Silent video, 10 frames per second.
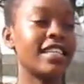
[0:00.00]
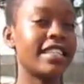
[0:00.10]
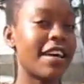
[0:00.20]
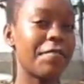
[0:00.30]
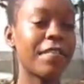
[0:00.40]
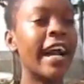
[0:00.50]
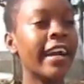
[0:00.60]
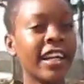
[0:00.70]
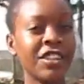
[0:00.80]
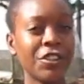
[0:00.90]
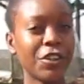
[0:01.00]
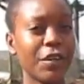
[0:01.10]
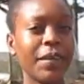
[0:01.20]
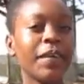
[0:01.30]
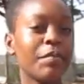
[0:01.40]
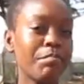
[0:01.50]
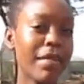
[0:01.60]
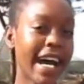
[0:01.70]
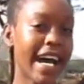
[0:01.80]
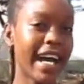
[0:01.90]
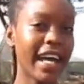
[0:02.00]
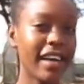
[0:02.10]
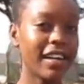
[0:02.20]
safe and enjoy. Bye.